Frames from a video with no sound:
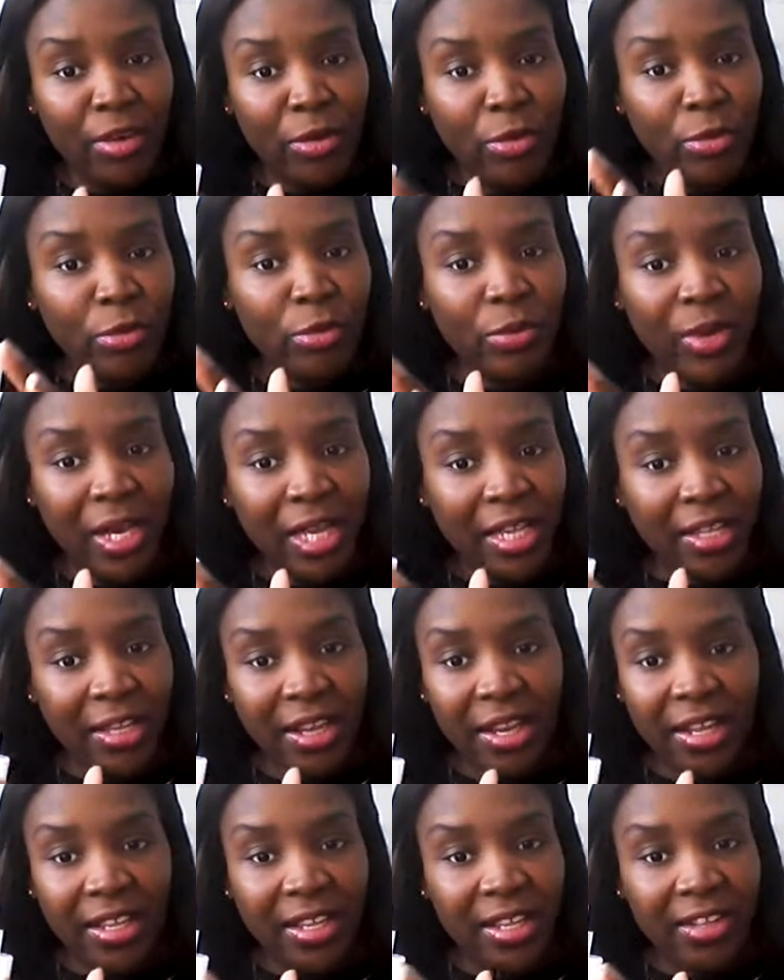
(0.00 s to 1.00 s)
Oh,
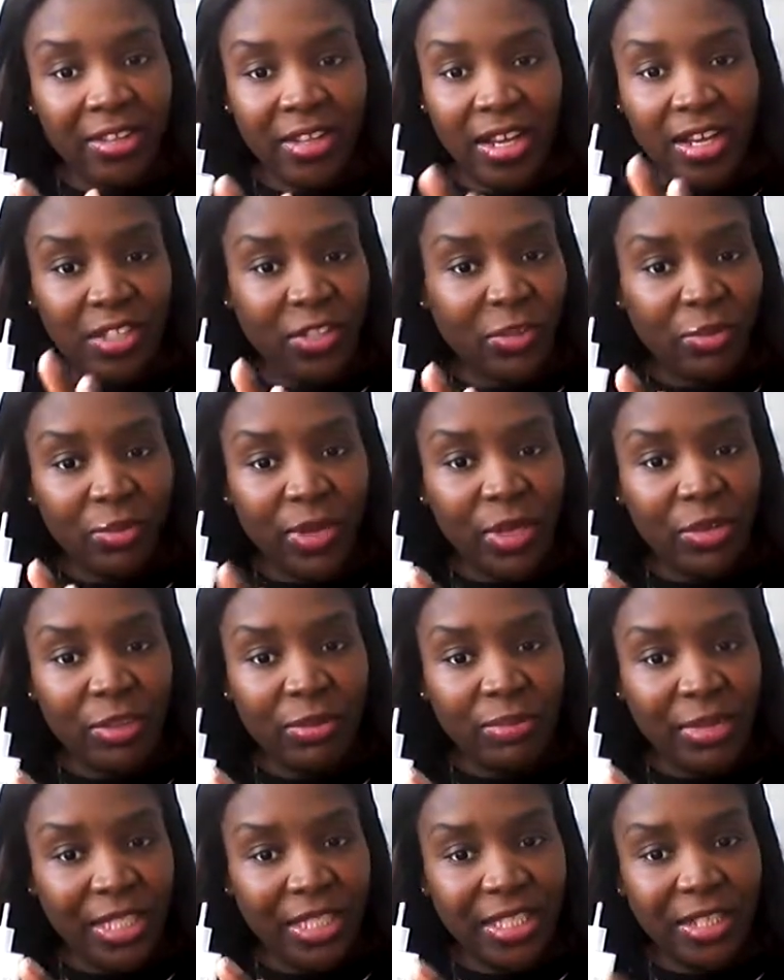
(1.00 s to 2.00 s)
I surrounded
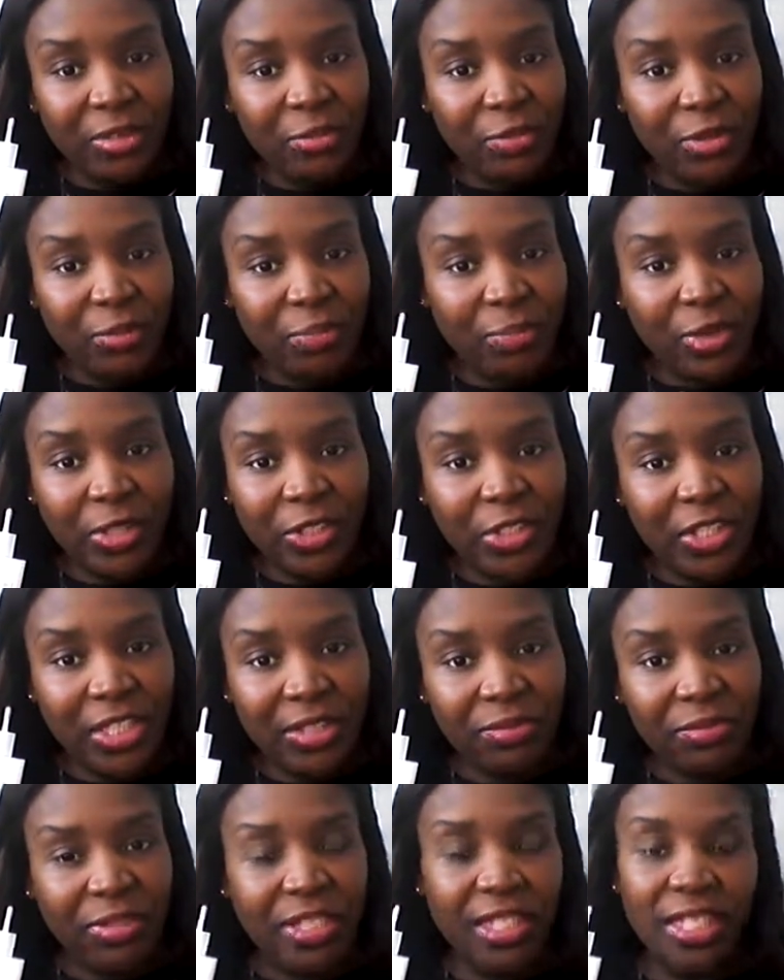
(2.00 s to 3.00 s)
myself with
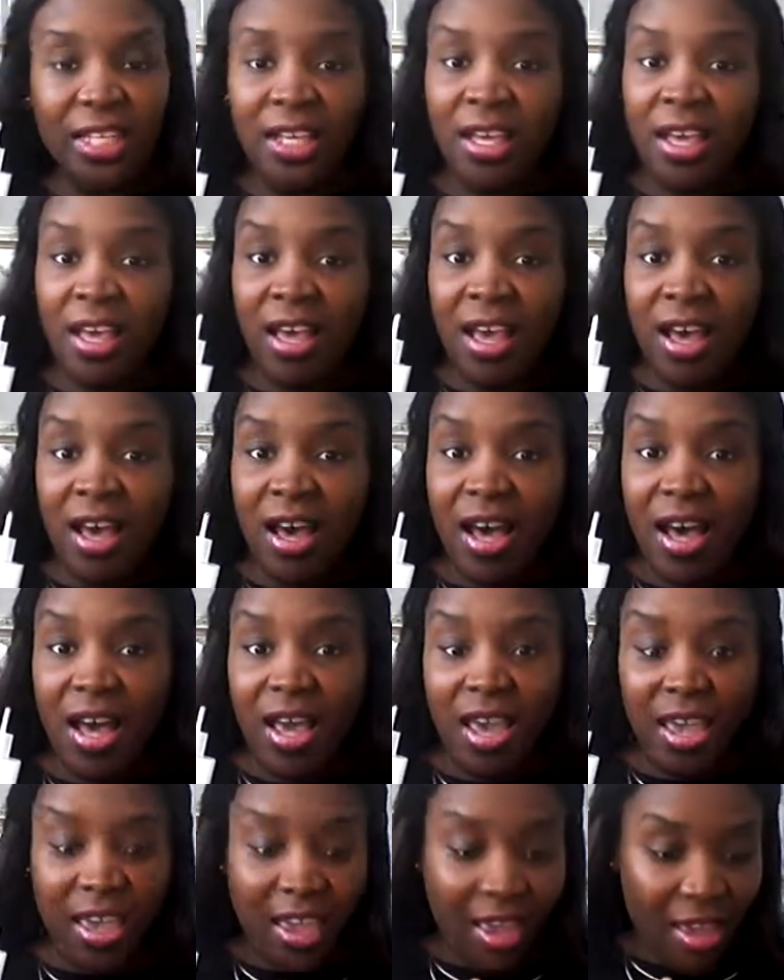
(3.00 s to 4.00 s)
positivity.
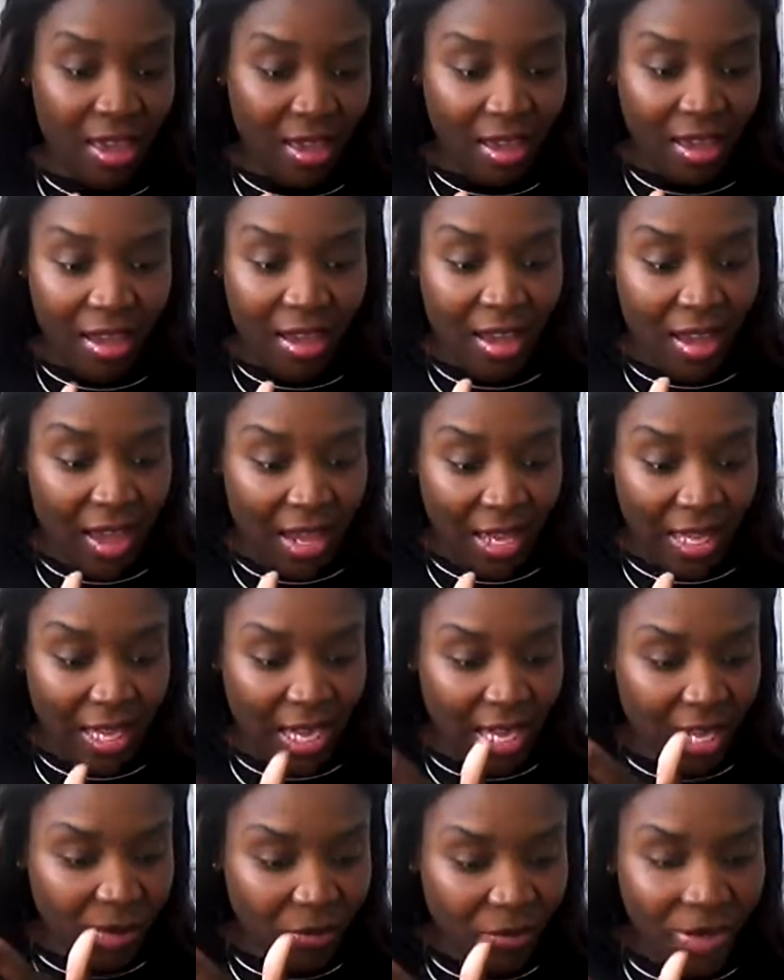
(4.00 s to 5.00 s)
I
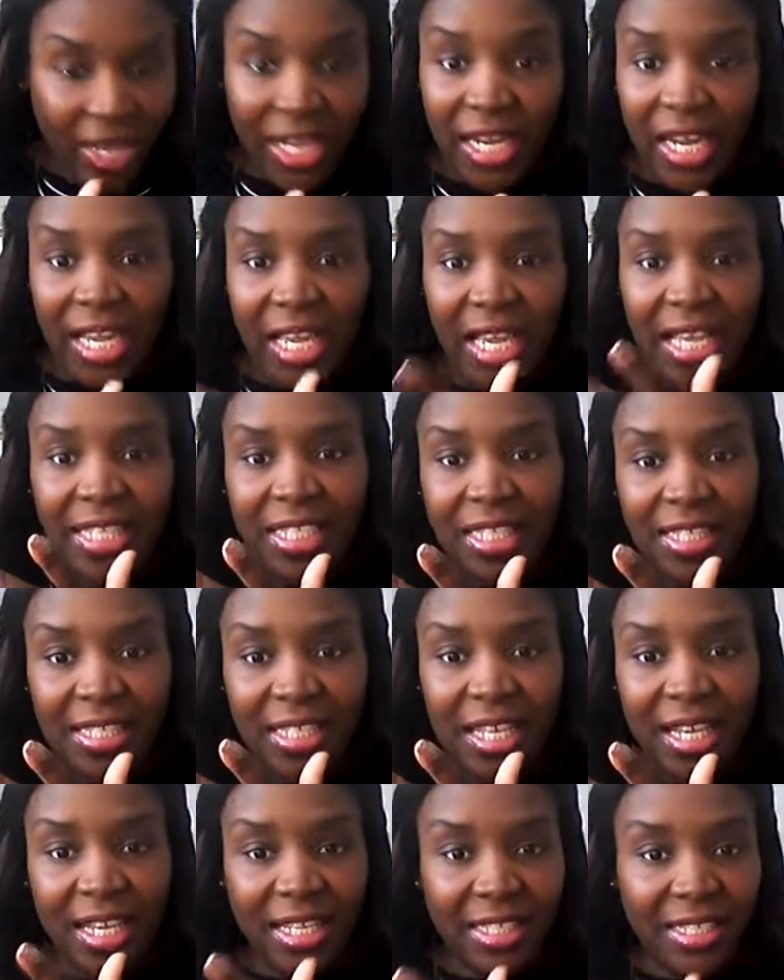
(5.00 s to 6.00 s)
ate right, I
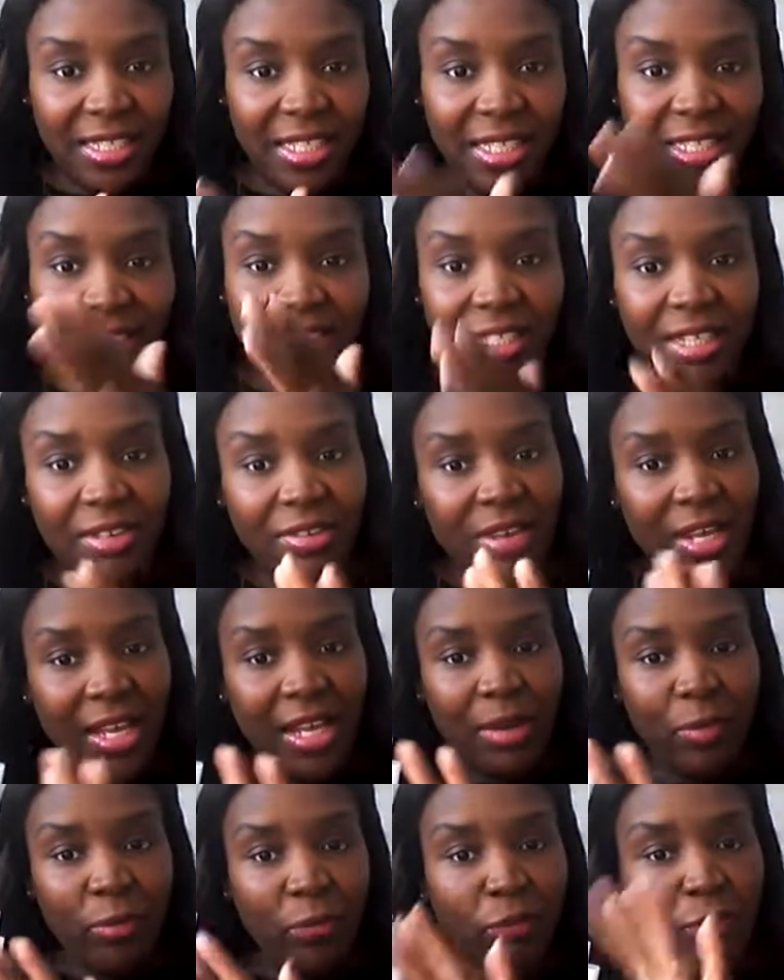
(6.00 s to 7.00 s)
exercised, etc.
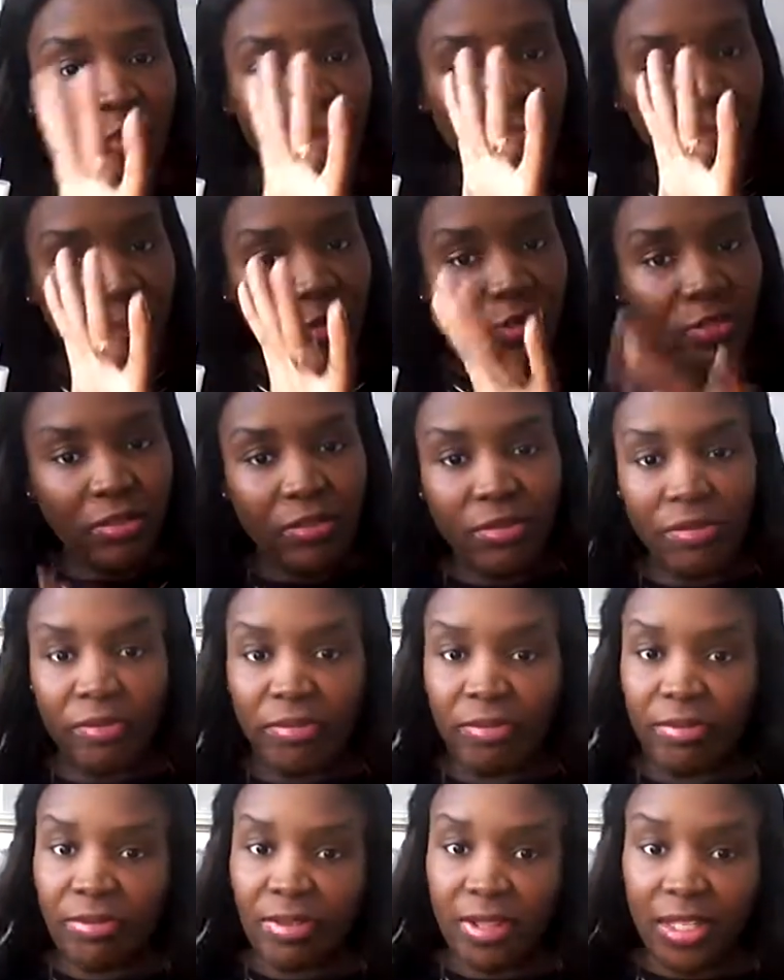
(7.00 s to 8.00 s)
And whoops,
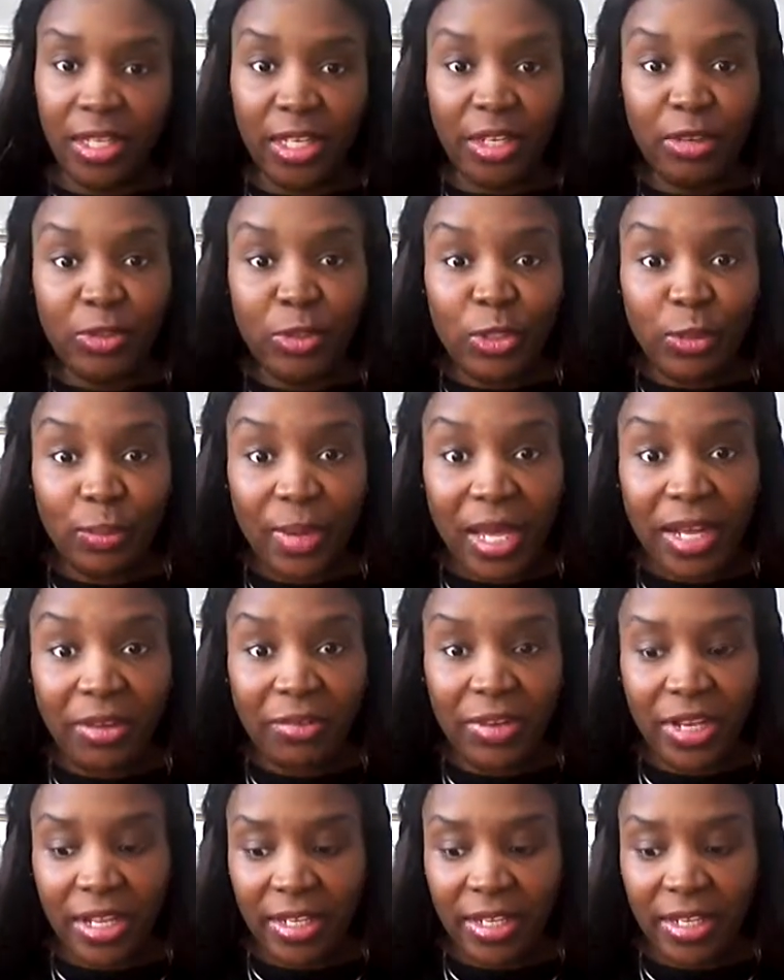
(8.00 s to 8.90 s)
there goes your battery